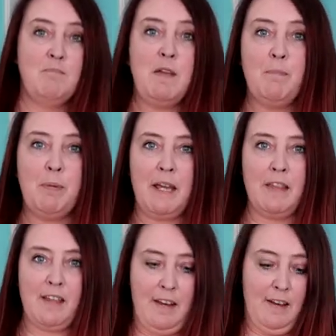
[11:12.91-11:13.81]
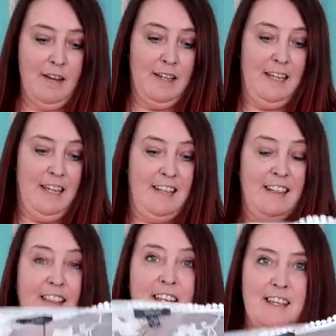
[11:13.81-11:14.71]
me bather,
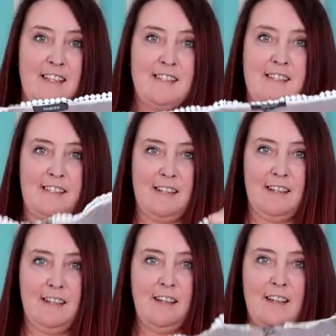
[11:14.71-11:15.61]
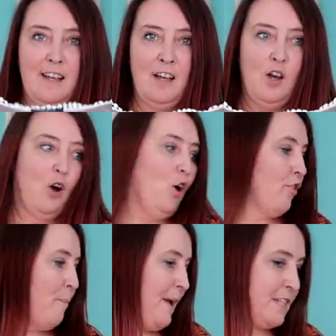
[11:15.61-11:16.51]
and this are
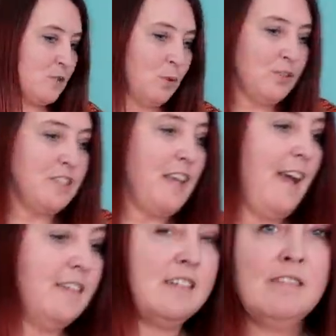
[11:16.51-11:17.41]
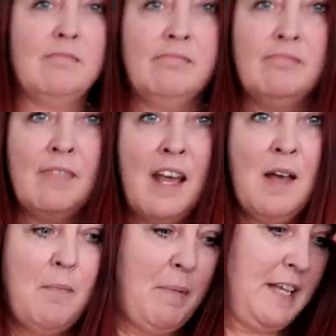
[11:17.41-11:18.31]
the best ones yet.
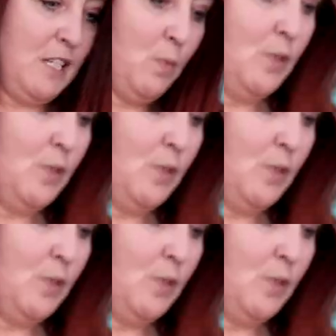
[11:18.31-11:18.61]
Best